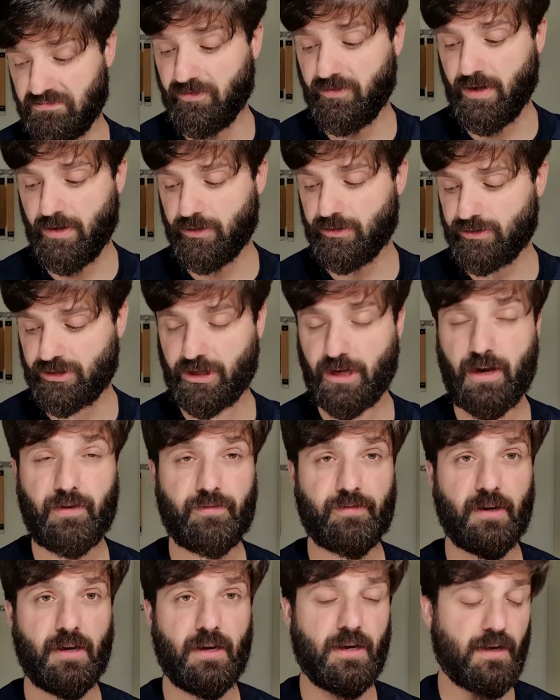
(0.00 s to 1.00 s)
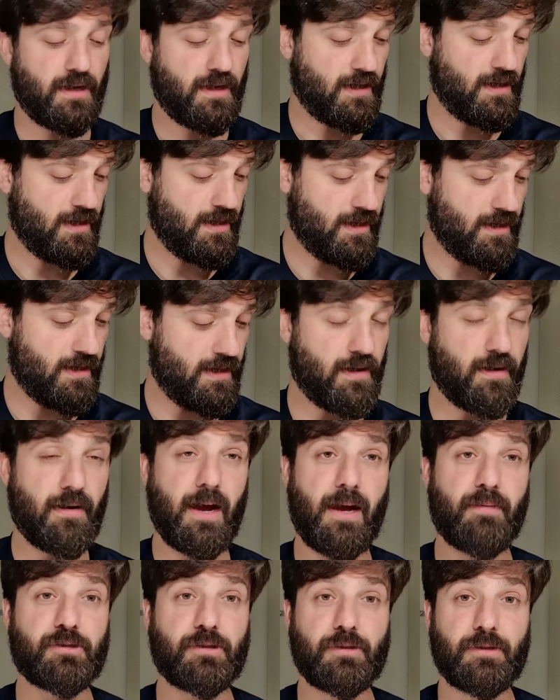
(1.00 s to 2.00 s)
Very good shave,
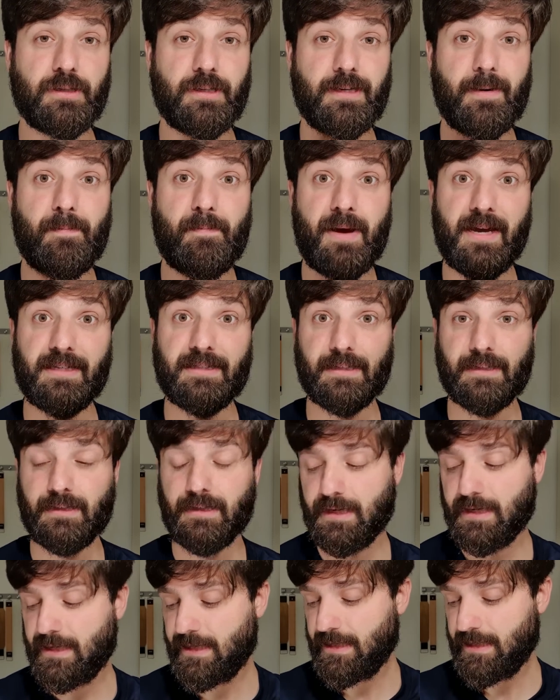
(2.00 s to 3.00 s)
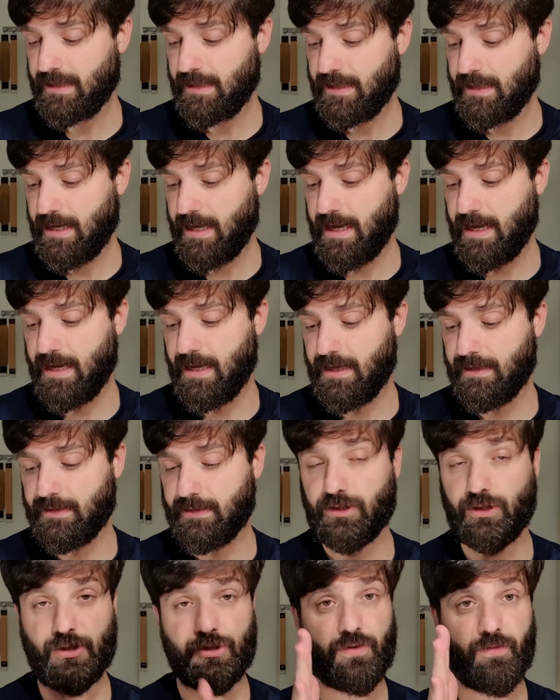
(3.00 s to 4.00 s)
absolutely amazing.
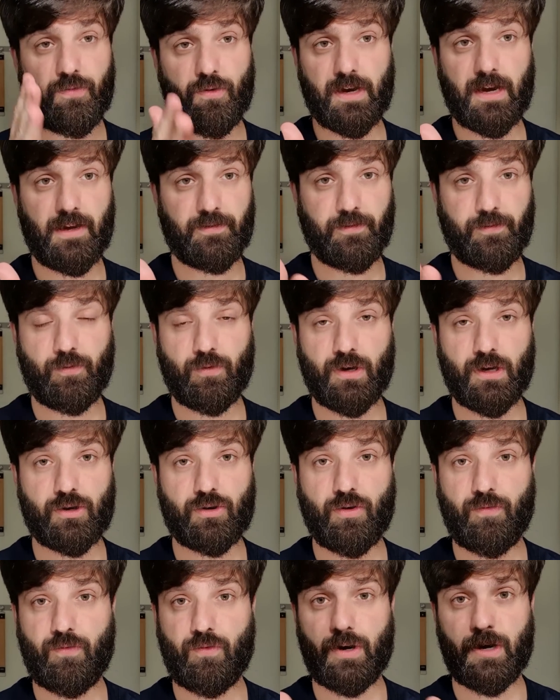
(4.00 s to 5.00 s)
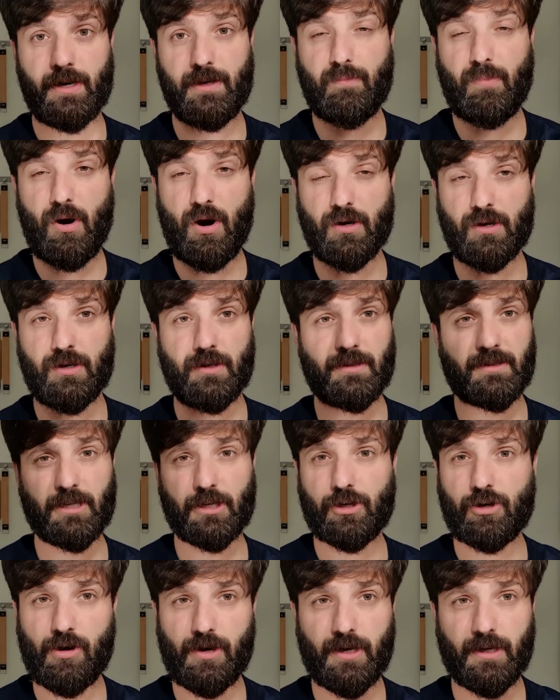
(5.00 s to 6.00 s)
And don't forget, if you want to go for any Parker
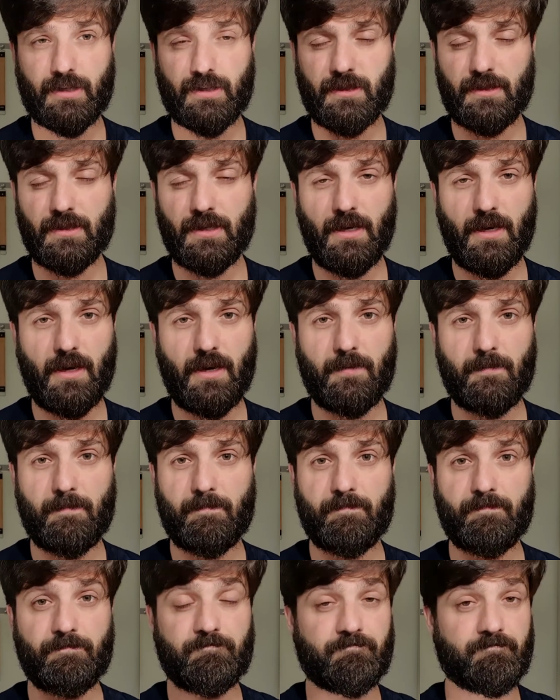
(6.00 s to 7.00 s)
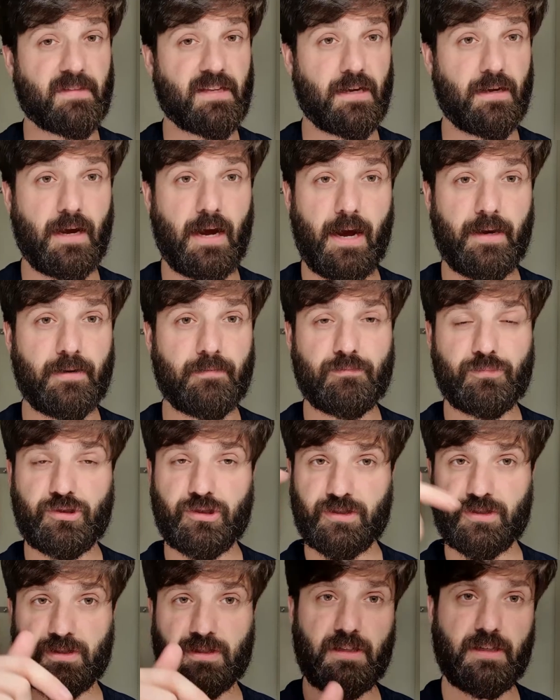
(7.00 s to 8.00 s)
Taconic item,
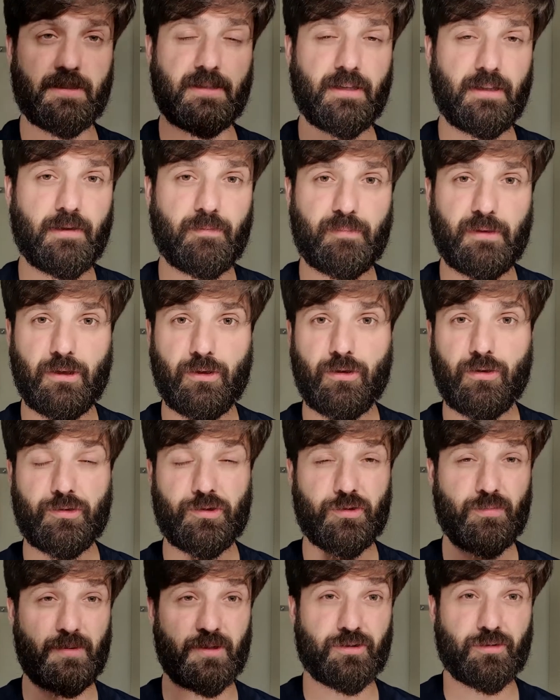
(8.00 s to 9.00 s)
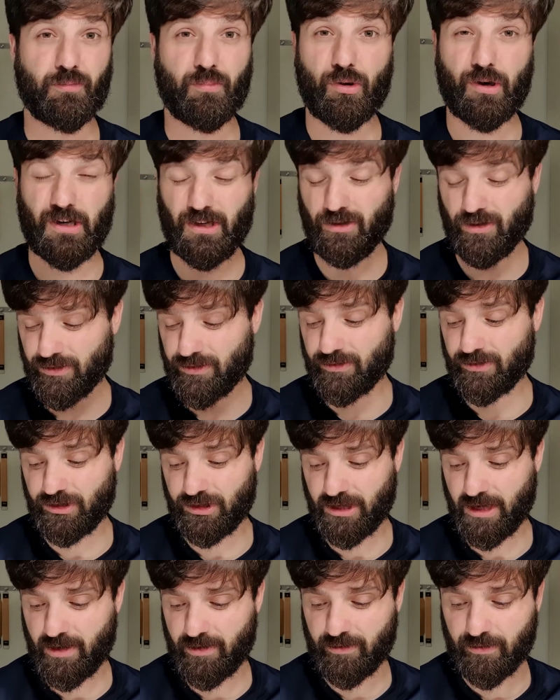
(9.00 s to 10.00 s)
just click the link below. You'll be supporting also the
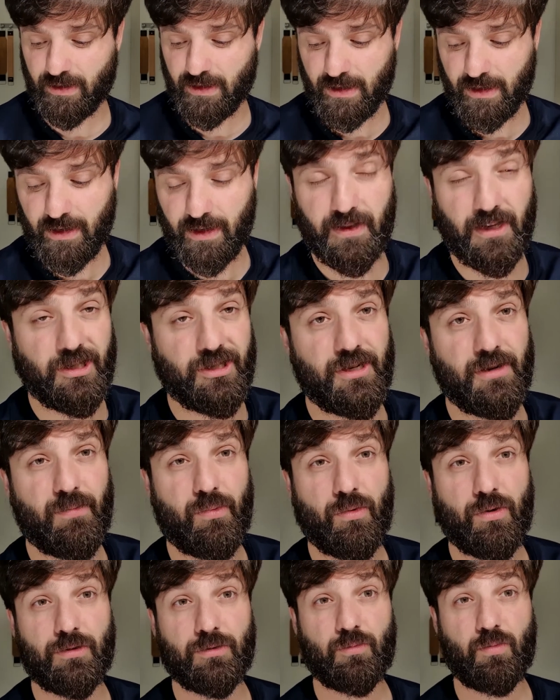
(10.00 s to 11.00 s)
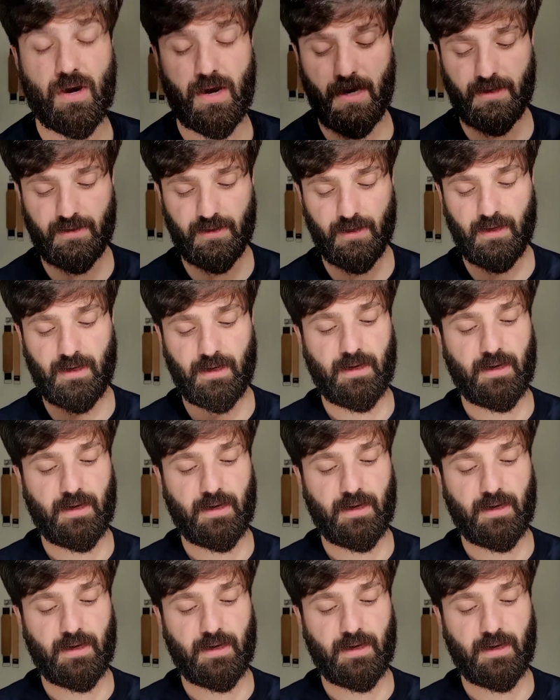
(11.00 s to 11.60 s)
channel. They ship worldwide.